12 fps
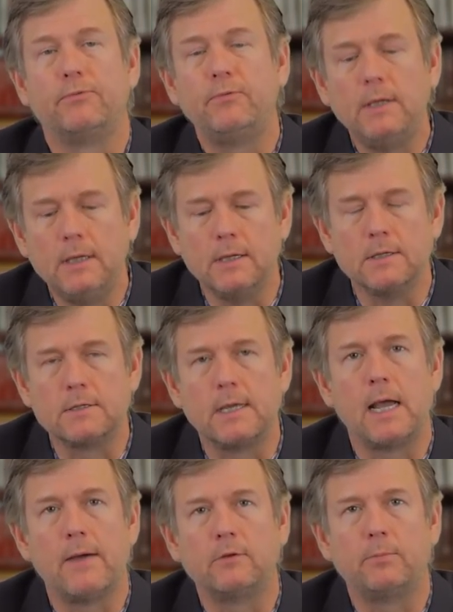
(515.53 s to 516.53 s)
fees they
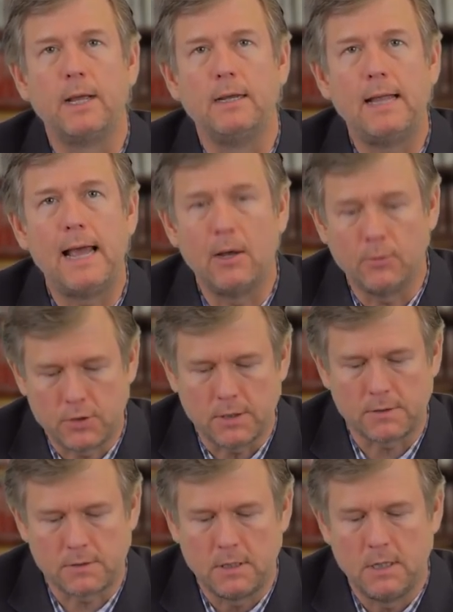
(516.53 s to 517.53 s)
have to pay now
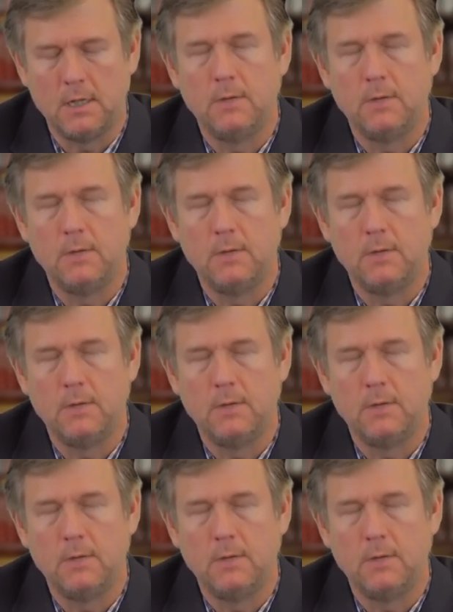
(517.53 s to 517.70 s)
just